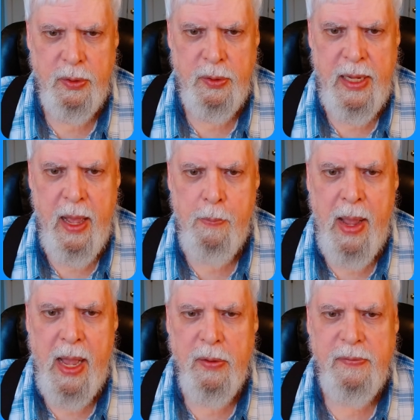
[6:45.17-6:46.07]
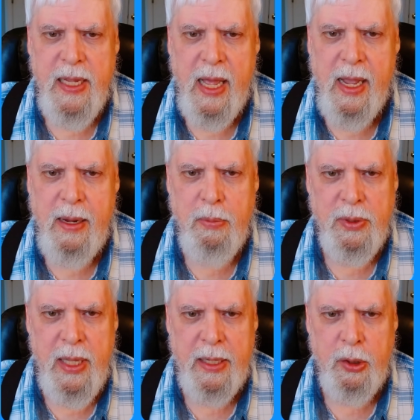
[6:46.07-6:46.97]
the amount of time
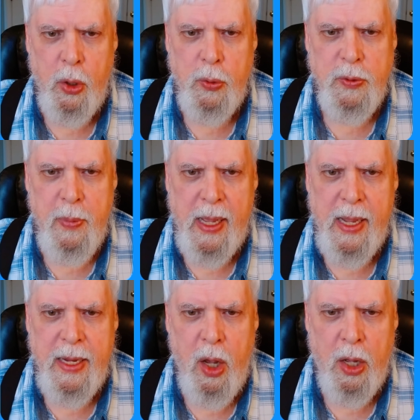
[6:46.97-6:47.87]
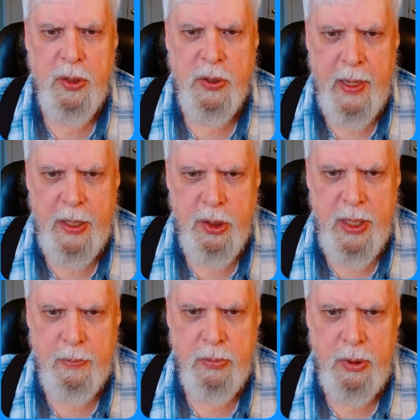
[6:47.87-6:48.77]
that goes by on the spaceship.